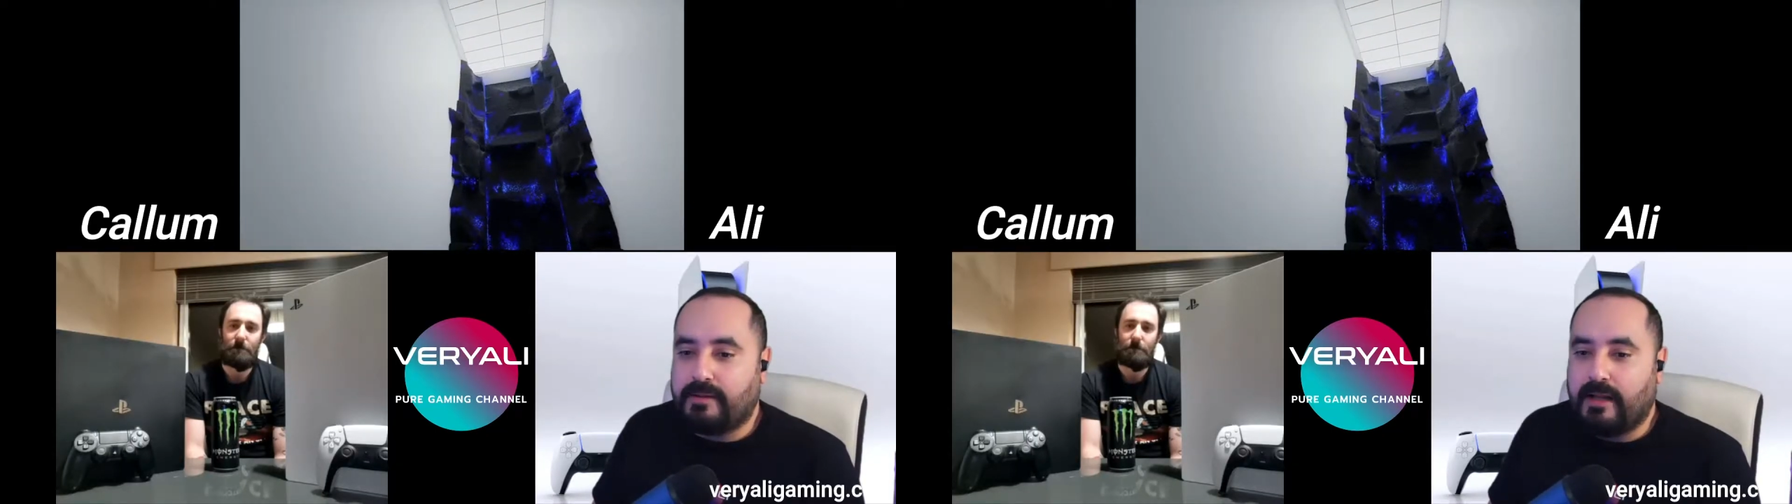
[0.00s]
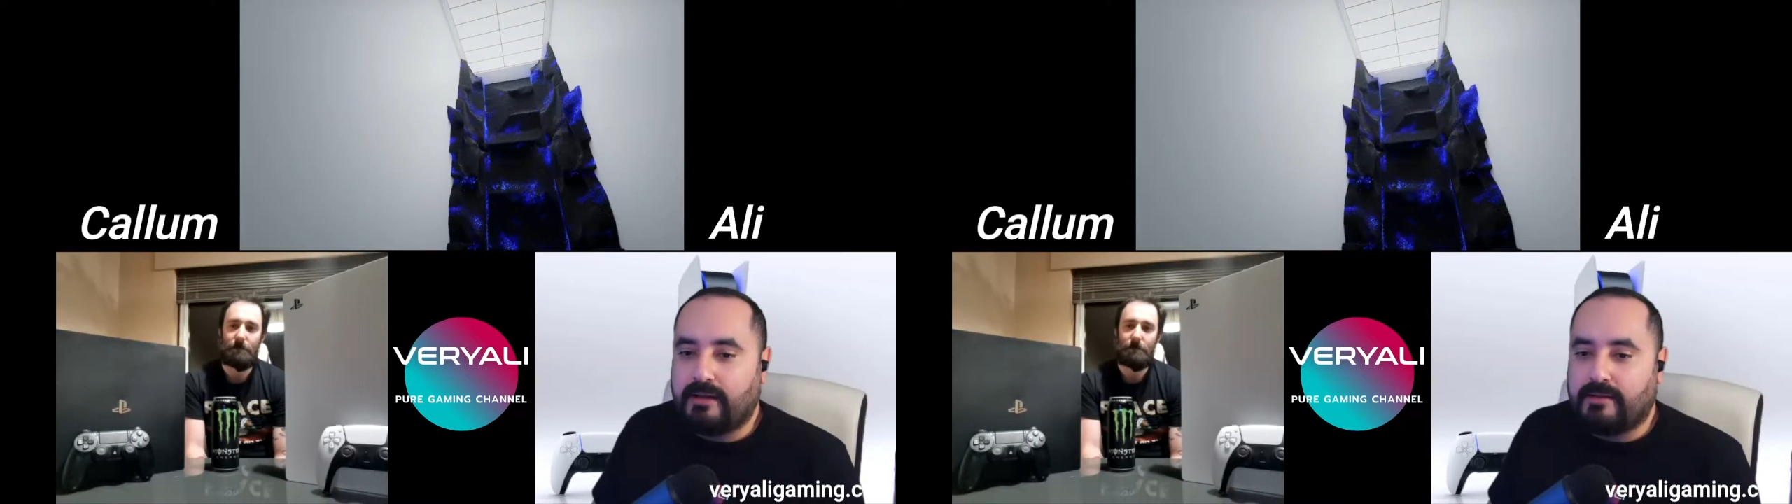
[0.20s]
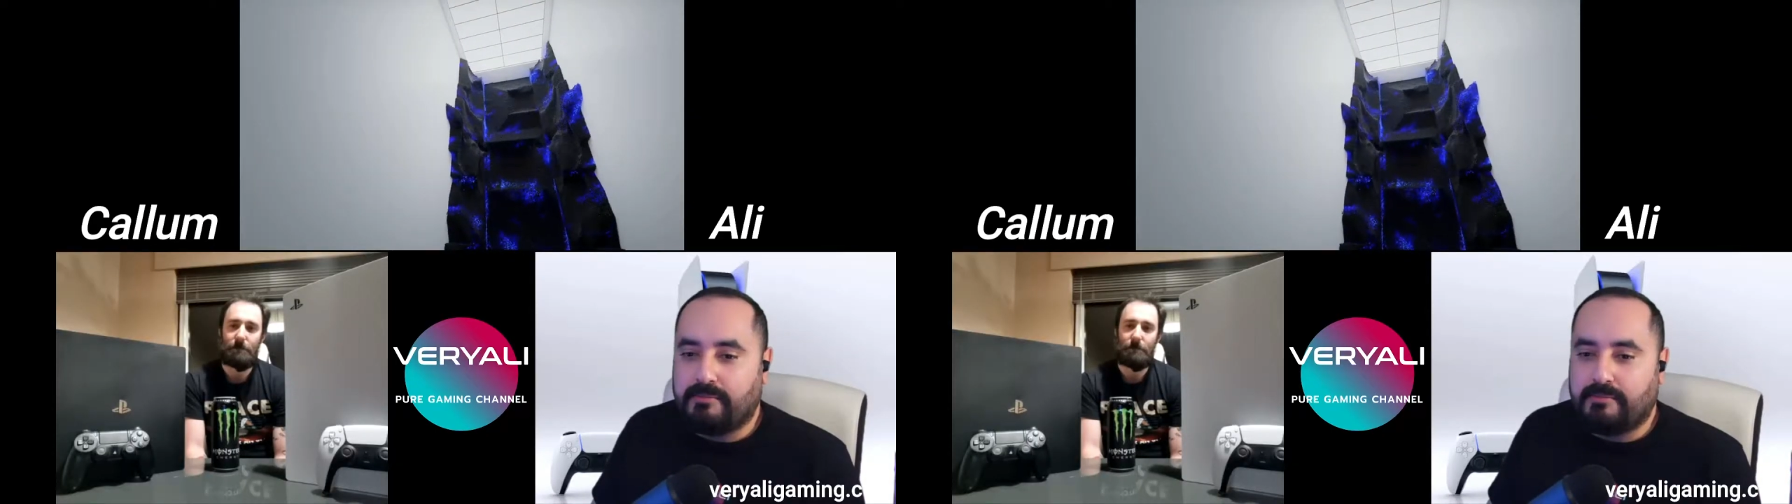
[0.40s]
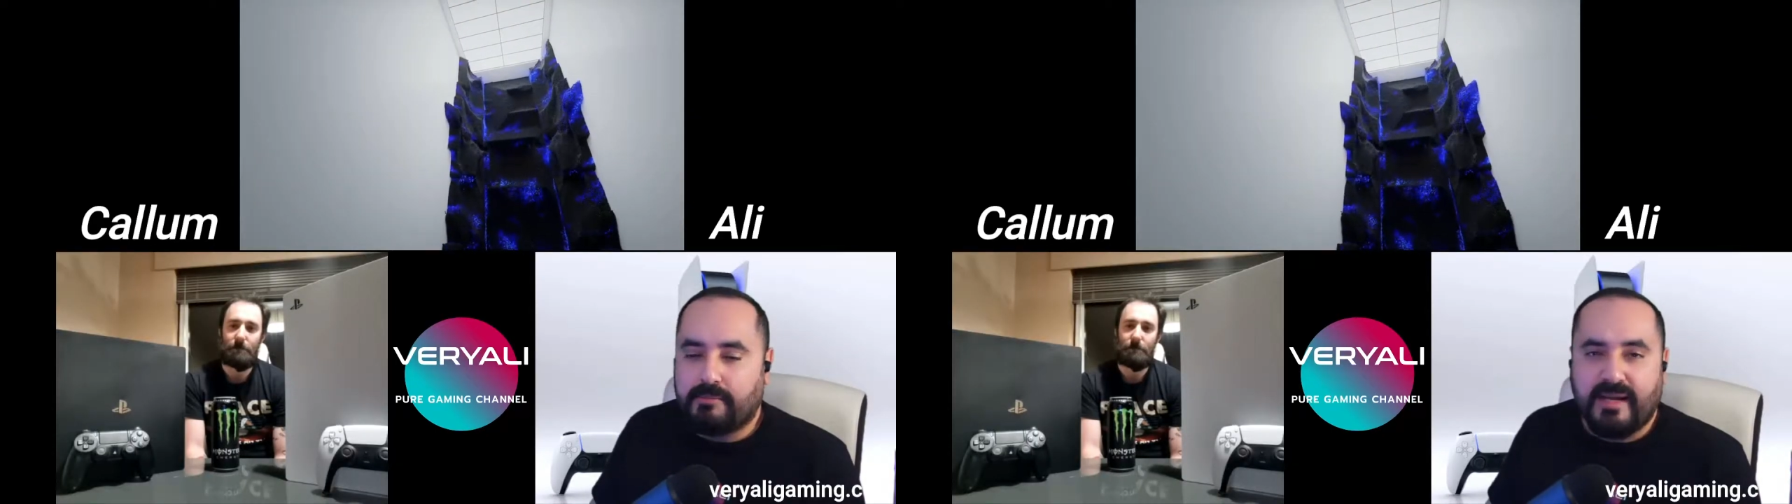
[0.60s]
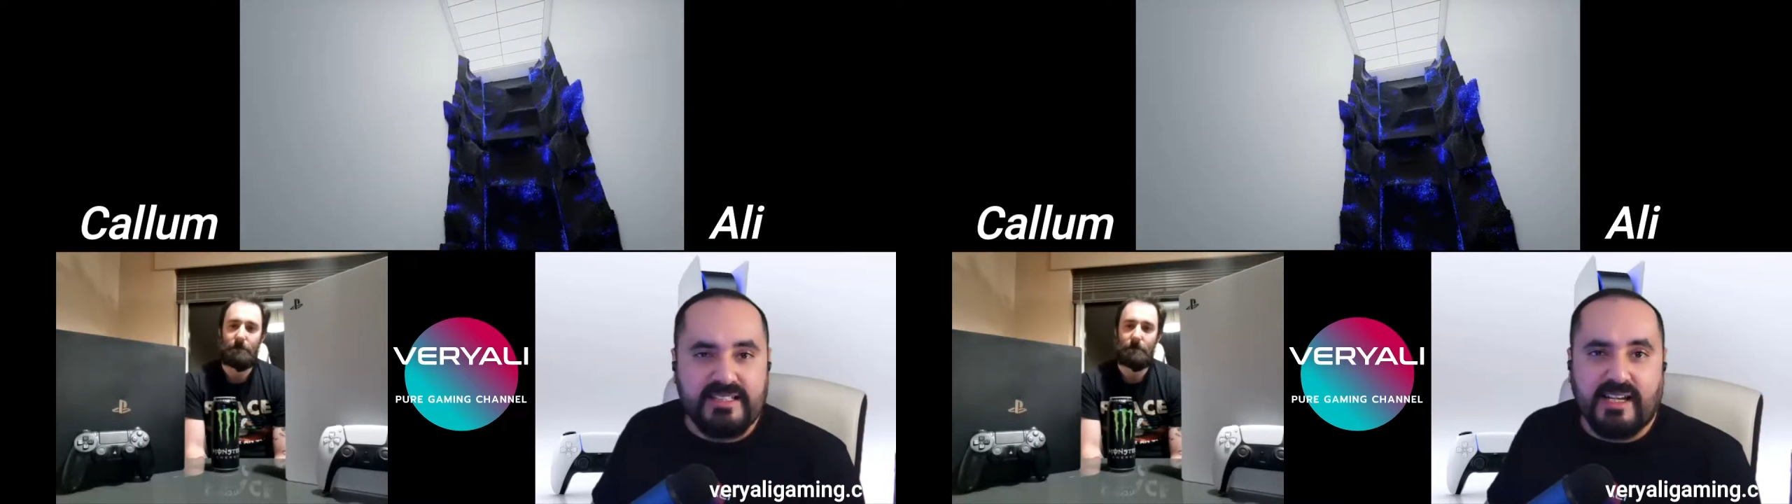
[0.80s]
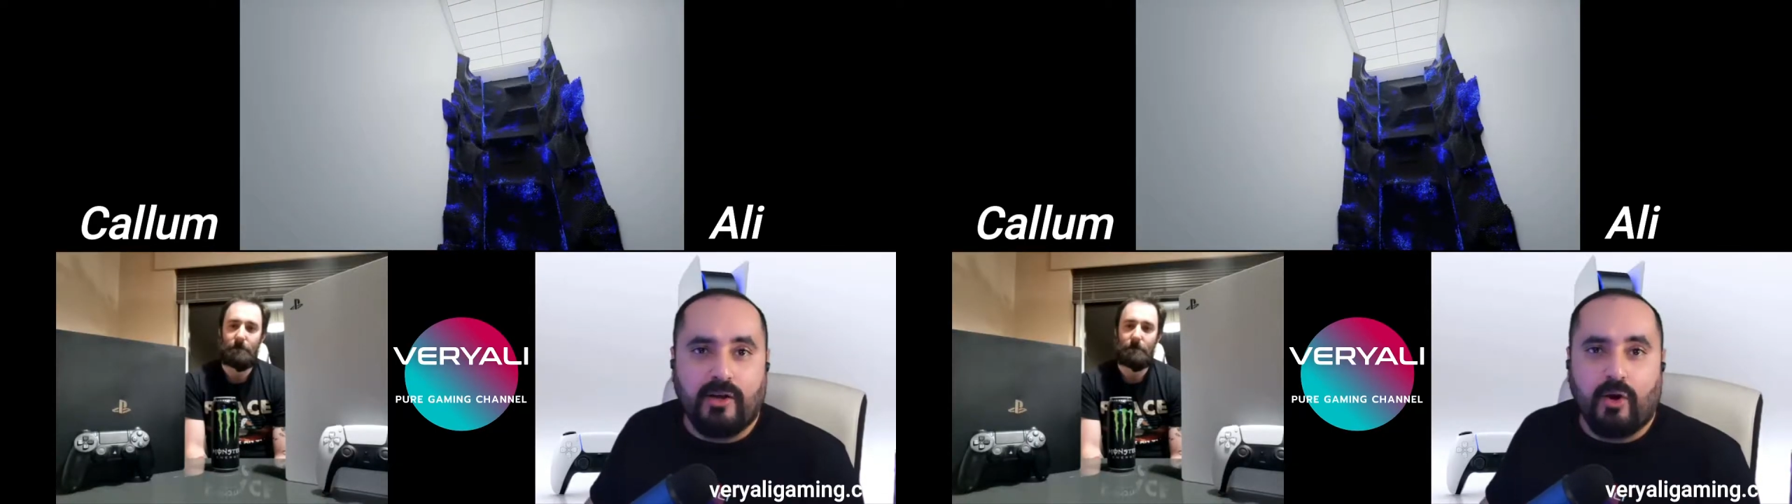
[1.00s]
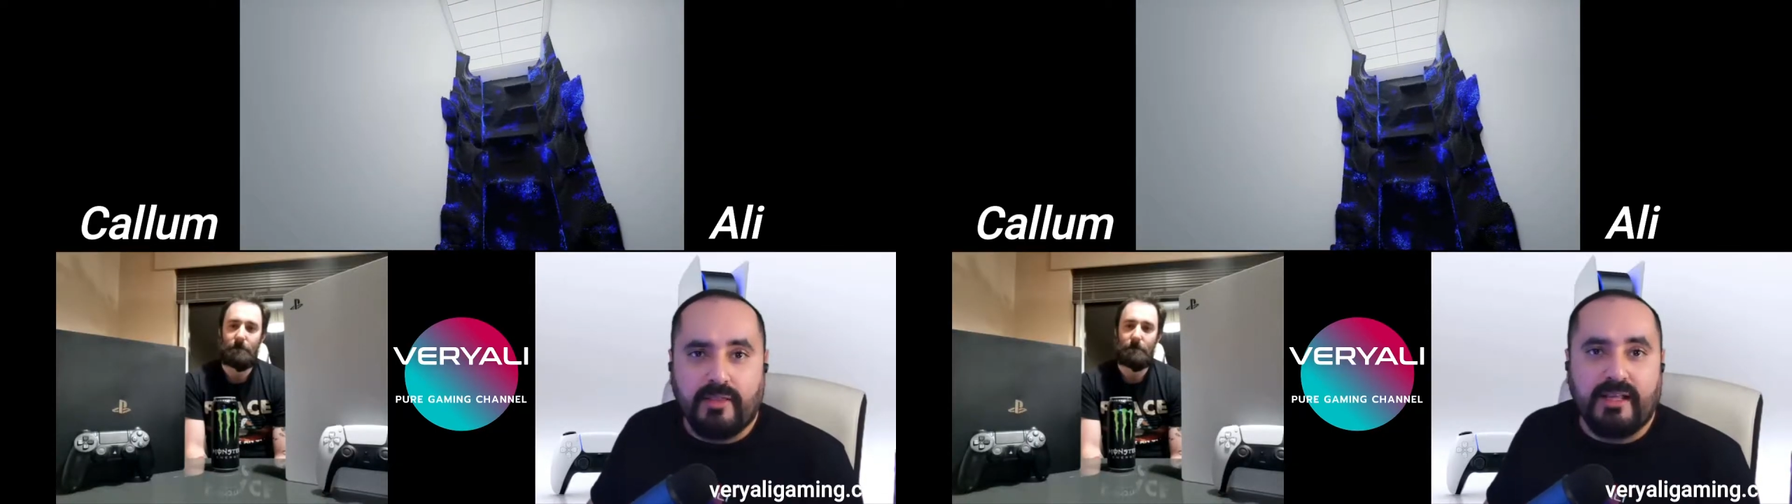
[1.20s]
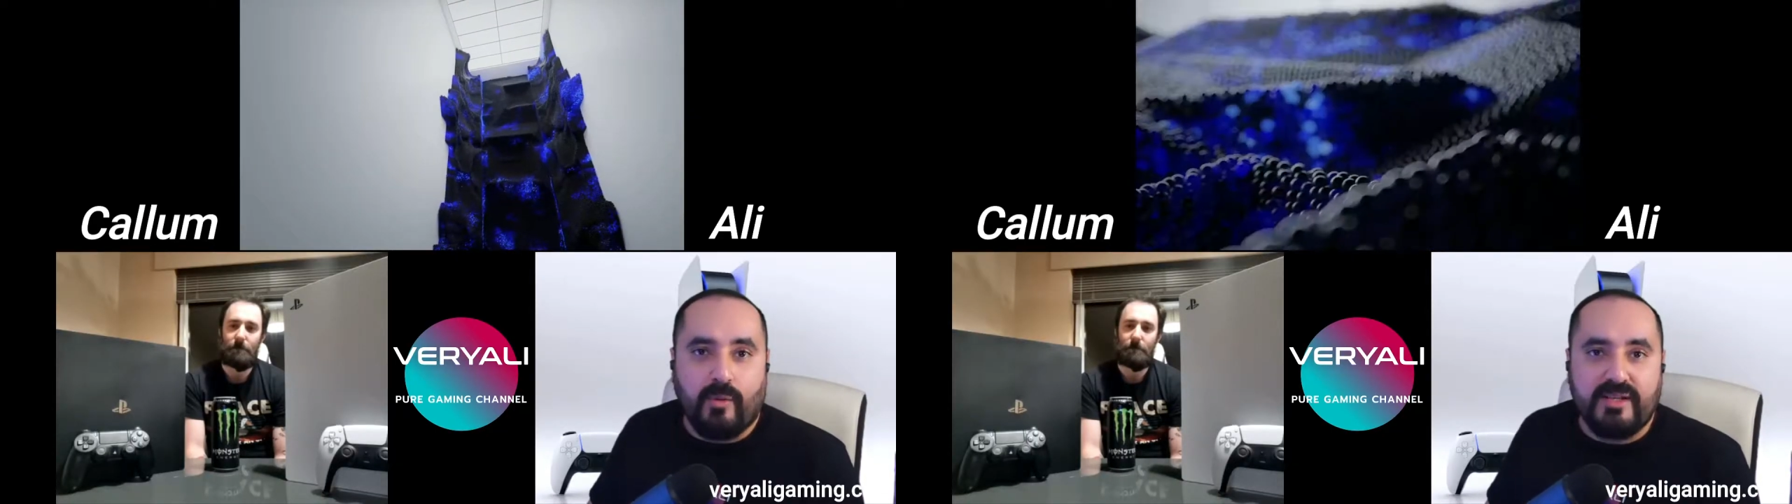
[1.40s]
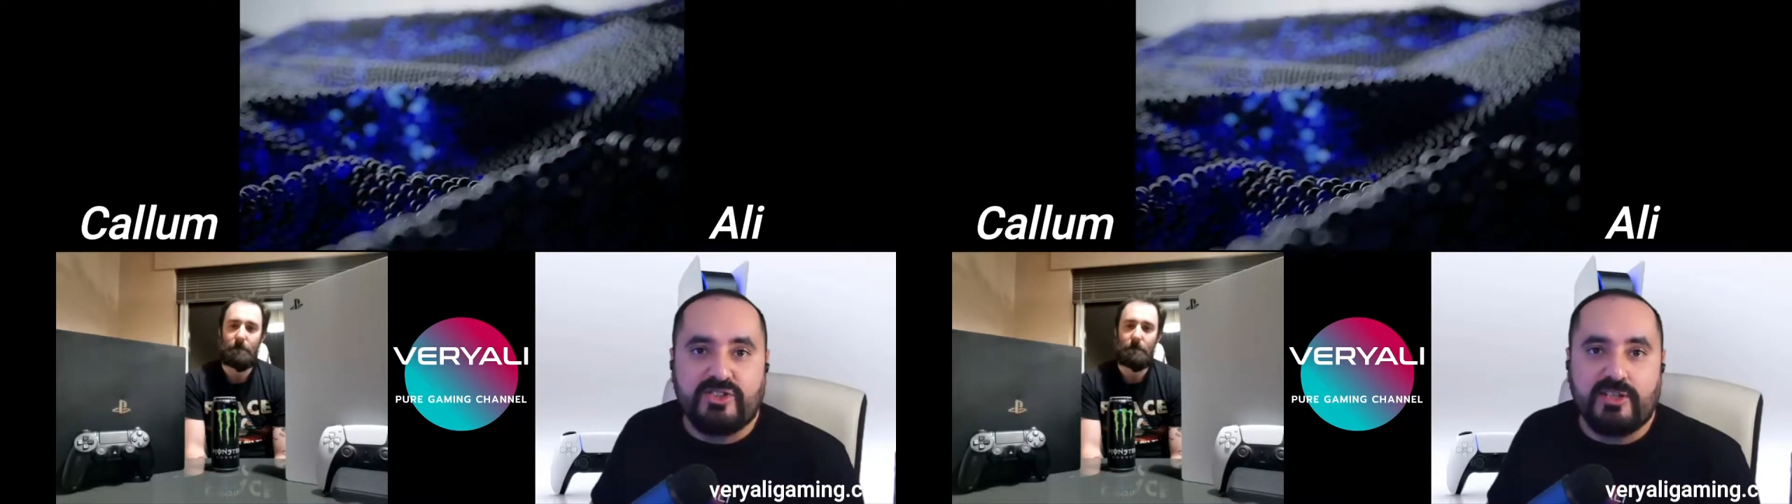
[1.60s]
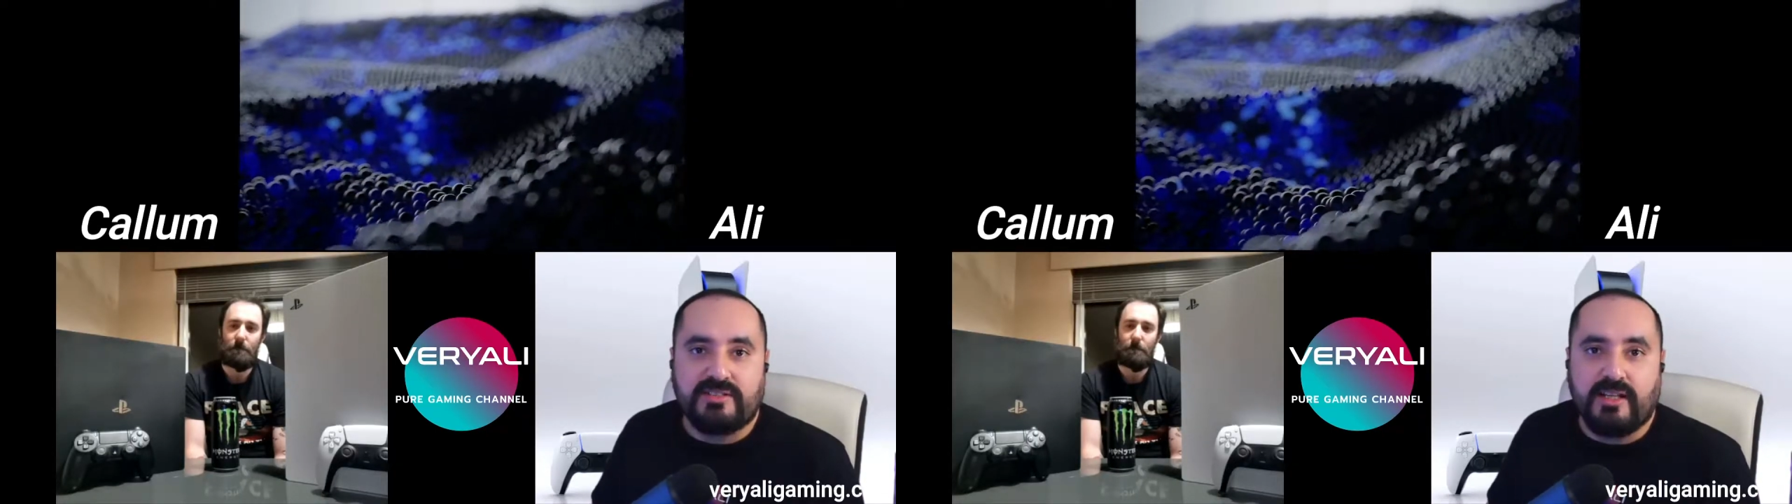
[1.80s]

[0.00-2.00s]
like basically all the questions